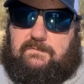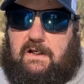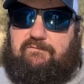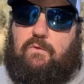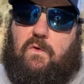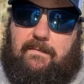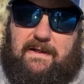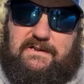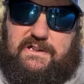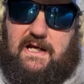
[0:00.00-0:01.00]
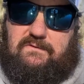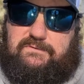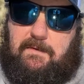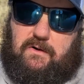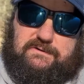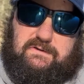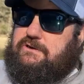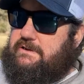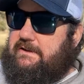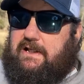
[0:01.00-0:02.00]
be a channel sponsor,
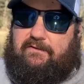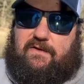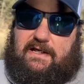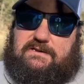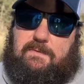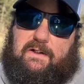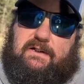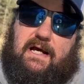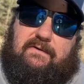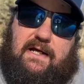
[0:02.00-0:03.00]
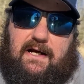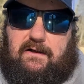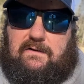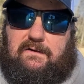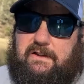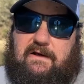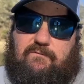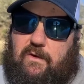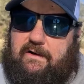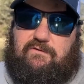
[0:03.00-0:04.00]
just hit that thanks button down there. Give
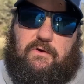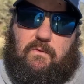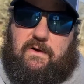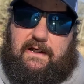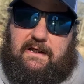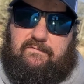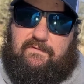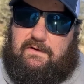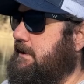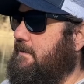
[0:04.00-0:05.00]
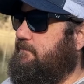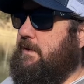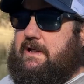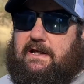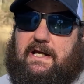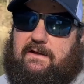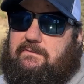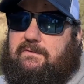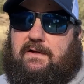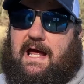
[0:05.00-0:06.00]
whatever you want to give. know, if we could get
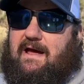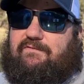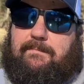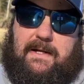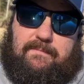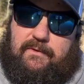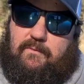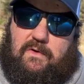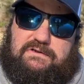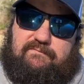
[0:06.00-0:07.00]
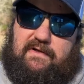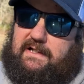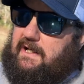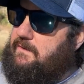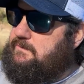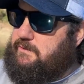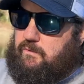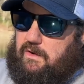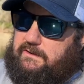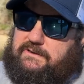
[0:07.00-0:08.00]
half the people that watch a video to
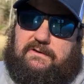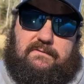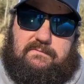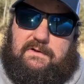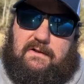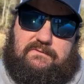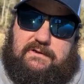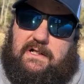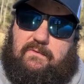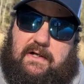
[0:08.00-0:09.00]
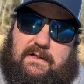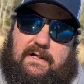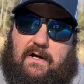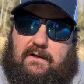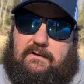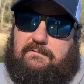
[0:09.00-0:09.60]
watch, you know, to donate a dollar,